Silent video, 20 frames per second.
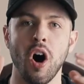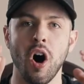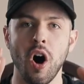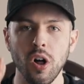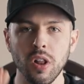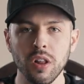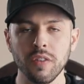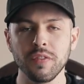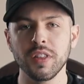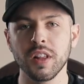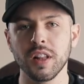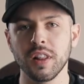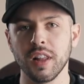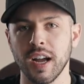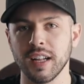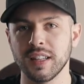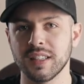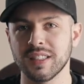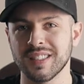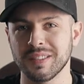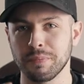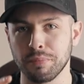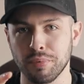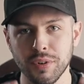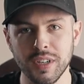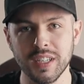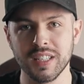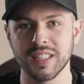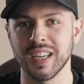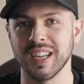All of the LUTs,
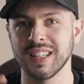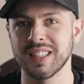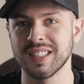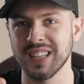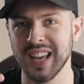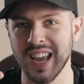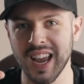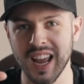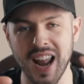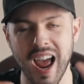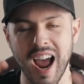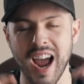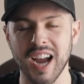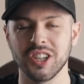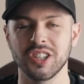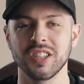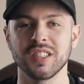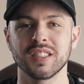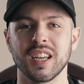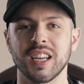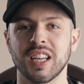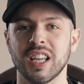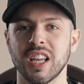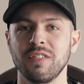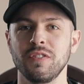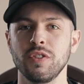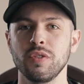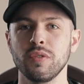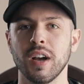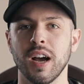presets, and actions I
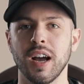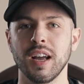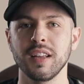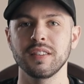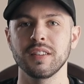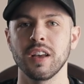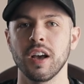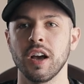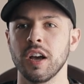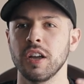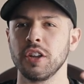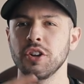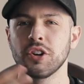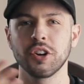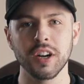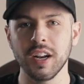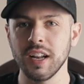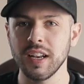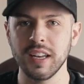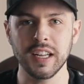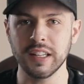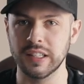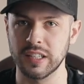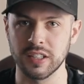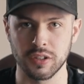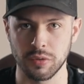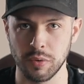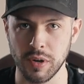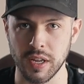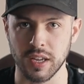give you guys, you're gonna need
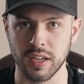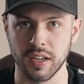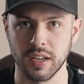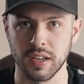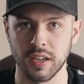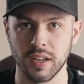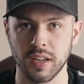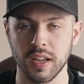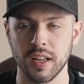to tweak.